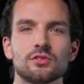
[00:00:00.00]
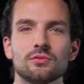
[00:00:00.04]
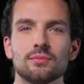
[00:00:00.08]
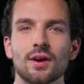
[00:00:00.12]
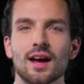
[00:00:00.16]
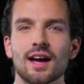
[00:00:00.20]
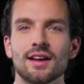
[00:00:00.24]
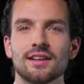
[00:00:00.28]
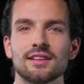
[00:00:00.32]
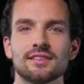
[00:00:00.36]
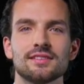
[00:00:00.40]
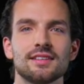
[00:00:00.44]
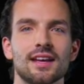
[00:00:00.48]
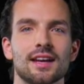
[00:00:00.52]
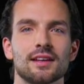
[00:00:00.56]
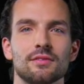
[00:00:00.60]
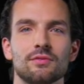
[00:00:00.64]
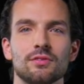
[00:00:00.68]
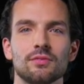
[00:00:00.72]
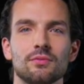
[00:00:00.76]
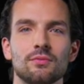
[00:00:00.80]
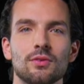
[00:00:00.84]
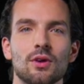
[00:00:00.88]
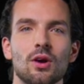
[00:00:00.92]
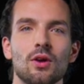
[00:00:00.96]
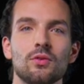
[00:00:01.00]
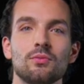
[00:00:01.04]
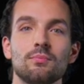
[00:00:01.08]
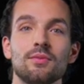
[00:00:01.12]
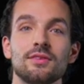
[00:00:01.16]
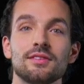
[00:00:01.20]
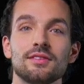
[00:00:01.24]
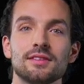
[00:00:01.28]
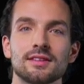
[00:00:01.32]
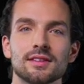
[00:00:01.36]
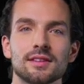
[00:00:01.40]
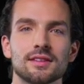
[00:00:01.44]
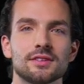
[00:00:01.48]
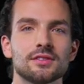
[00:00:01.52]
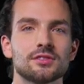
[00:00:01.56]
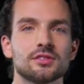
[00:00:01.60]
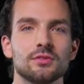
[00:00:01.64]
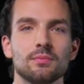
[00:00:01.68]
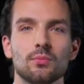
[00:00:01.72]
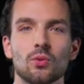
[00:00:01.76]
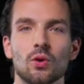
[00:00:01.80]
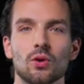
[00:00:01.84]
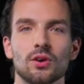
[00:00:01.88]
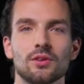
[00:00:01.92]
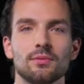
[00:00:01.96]
Pakistan of involvement,
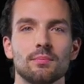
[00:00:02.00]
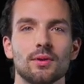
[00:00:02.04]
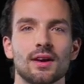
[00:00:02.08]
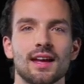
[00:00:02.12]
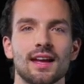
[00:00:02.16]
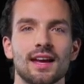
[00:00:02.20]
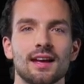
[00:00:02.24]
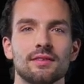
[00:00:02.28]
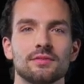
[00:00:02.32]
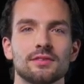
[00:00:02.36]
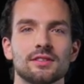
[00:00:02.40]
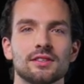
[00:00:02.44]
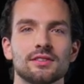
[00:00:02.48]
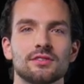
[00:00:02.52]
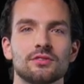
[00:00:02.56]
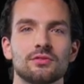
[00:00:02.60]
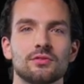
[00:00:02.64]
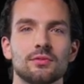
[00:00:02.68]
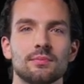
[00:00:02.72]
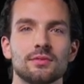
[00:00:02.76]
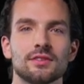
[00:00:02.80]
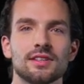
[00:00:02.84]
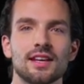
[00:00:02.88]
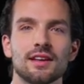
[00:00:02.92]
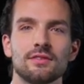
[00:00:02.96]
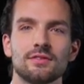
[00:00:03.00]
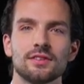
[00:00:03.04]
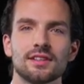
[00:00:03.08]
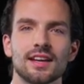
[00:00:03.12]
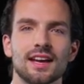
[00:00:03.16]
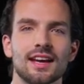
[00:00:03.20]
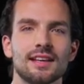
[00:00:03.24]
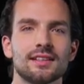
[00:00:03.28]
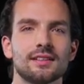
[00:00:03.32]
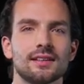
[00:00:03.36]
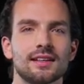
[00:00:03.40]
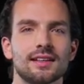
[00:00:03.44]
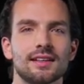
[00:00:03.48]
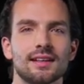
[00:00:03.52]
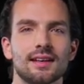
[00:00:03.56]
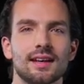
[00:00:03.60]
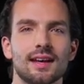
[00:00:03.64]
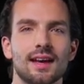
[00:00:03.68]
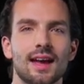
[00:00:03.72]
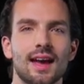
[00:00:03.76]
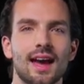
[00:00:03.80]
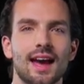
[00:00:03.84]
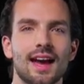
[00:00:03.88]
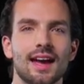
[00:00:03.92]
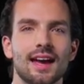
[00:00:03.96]
supported by evidence from David Headley,
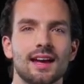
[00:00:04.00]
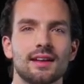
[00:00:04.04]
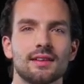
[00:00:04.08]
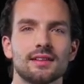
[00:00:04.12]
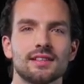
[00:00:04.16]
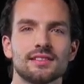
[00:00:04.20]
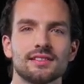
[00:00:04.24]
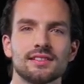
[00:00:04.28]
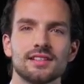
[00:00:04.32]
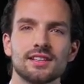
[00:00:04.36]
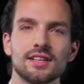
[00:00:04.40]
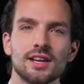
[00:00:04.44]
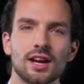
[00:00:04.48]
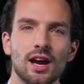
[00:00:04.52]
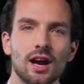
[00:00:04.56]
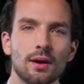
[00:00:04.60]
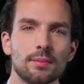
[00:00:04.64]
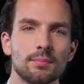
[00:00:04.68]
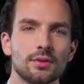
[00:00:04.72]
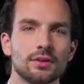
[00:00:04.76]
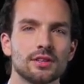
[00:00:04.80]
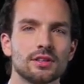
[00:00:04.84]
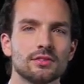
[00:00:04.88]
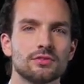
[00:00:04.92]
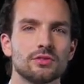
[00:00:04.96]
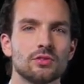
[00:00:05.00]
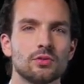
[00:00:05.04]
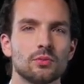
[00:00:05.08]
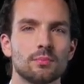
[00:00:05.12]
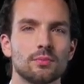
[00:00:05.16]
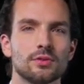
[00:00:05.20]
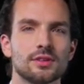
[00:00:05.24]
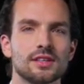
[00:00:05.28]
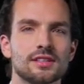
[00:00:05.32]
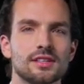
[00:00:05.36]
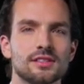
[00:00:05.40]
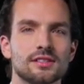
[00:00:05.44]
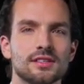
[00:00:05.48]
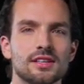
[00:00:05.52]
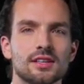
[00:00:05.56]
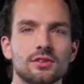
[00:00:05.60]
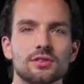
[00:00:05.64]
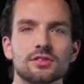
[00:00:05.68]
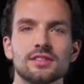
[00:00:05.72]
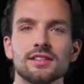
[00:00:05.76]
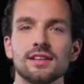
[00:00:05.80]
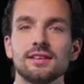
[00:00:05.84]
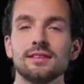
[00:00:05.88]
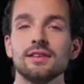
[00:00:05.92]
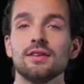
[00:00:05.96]
a LET operative who pleaded
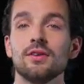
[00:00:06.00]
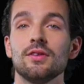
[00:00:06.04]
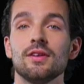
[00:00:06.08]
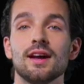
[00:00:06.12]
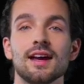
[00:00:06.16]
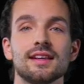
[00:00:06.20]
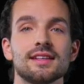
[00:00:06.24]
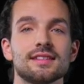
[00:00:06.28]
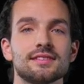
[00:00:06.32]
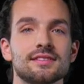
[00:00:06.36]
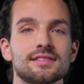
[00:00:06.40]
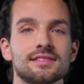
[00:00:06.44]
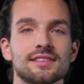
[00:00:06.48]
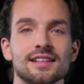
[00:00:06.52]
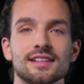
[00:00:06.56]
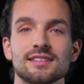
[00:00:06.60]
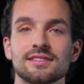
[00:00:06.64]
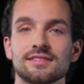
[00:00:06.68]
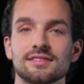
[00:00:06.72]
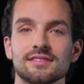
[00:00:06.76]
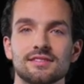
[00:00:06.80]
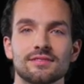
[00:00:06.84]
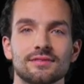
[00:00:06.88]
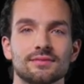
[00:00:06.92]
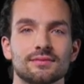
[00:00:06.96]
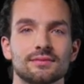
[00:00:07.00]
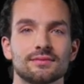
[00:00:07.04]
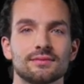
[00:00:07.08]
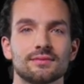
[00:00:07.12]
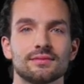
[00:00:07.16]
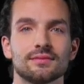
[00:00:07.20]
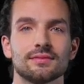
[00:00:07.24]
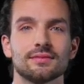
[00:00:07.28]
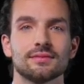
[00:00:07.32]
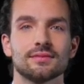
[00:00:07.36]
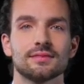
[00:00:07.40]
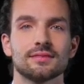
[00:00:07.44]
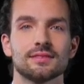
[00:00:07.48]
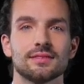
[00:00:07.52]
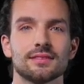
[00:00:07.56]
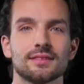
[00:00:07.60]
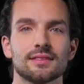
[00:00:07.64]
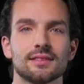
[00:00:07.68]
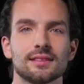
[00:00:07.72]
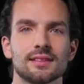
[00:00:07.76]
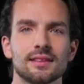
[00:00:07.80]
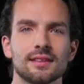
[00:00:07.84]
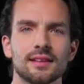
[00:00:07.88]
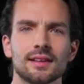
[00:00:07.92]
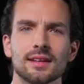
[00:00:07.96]
guilty in the United States.
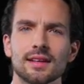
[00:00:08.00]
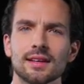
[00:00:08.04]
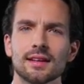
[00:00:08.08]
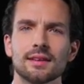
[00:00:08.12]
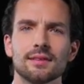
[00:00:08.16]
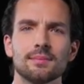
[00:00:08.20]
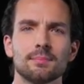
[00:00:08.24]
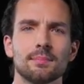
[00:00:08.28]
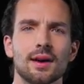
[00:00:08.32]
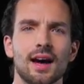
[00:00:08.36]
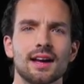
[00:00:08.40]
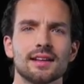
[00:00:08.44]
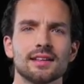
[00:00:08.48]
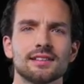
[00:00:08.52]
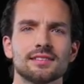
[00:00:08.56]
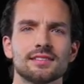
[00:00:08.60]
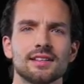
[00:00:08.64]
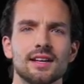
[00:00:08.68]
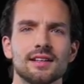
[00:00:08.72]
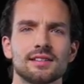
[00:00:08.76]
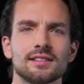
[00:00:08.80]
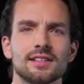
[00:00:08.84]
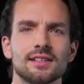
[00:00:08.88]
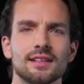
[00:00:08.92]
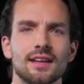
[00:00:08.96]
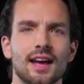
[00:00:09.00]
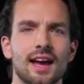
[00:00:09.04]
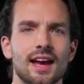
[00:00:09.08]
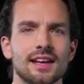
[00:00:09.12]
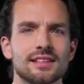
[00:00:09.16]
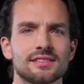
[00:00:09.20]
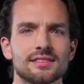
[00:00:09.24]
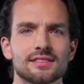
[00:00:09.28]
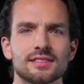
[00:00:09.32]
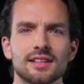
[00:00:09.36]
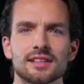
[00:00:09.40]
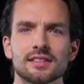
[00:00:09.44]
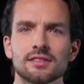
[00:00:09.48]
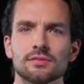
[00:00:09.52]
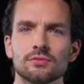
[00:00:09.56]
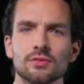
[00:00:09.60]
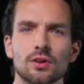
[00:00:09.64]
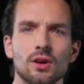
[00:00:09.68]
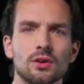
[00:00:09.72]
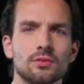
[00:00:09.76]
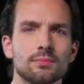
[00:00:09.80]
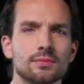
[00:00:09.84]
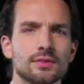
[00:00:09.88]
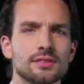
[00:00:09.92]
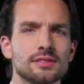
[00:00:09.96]
Pakistan denied state
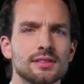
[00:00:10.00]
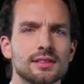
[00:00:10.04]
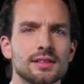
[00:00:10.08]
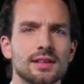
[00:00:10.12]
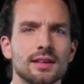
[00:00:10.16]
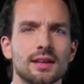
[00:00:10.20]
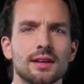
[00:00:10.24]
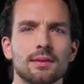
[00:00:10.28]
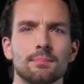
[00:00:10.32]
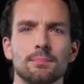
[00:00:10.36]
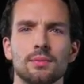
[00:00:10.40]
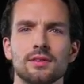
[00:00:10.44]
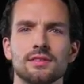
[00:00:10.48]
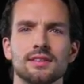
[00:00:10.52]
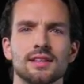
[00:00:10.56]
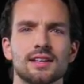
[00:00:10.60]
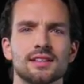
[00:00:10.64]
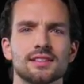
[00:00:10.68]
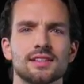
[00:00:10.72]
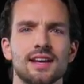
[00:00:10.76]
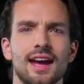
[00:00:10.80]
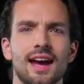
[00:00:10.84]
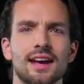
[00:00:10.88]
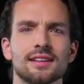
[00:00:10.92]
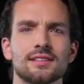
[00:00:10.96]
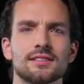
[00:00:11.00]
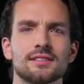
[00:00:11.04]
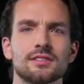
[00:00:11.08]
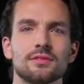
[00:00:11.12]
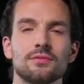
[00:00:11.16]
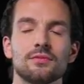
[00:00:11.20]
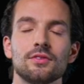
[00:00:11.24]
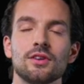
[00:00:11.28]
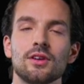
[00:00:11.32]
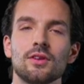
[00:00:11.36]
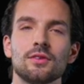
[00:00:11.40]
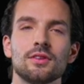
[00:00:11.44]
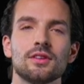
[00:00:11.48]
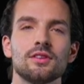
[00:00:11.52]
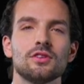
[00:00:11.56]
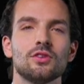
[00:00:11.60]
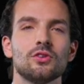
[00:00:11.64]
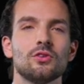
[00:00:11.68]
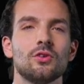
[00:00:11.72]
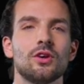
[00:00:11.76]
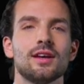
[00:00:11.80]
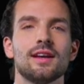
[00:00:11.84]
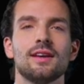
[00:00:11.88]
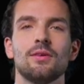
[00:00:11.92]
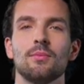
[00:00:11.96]
involvement, but the attacks severely
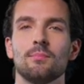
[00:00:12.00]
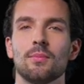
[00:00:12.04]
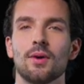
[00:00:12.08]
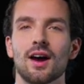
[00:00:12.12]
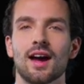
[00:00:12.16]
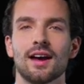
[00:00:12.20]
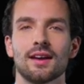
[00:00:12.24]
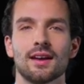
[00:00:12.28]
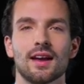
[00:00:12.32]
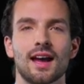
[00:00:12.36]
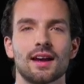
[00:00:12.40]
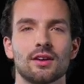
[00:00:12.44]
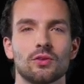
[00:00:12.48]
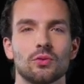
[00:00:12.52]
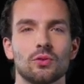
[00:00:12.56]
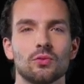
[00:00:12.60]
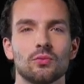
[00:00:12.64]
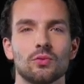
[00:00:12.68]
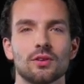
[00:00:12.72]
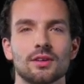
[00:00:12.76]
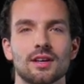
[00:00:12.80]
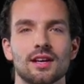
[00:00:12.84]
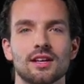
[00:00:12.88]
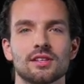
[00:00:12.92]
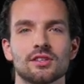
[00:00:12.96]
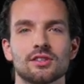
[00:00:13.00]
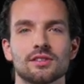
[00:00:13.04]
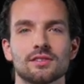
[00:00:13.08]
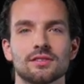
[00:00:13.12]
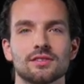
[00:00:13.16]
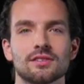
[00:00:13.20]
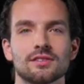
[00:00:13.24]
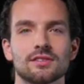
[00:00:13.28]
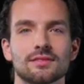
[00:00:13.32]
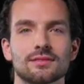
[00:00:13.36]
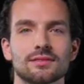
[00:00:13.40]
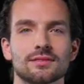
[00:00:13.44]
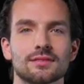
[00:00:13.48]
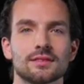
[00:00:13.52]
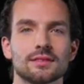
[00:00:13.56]
strained bilateral relations.